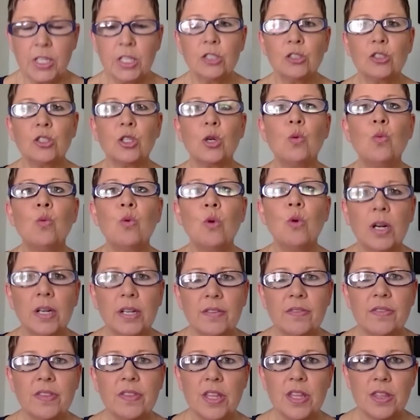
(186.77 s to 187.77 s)
So one
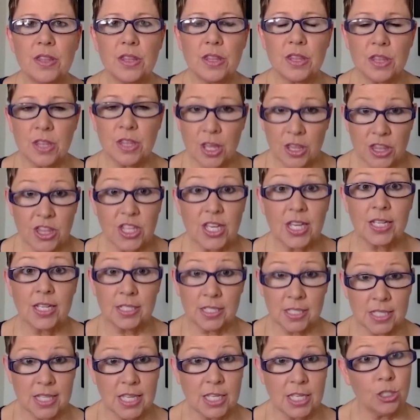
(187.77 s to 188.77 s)
of the
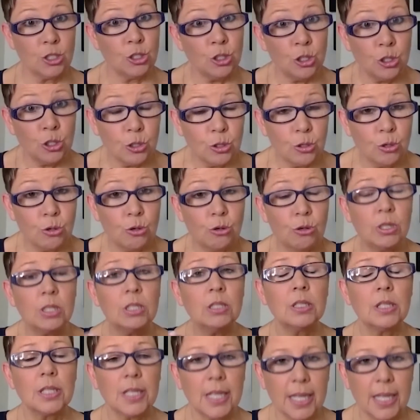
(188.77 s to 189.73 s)
things that you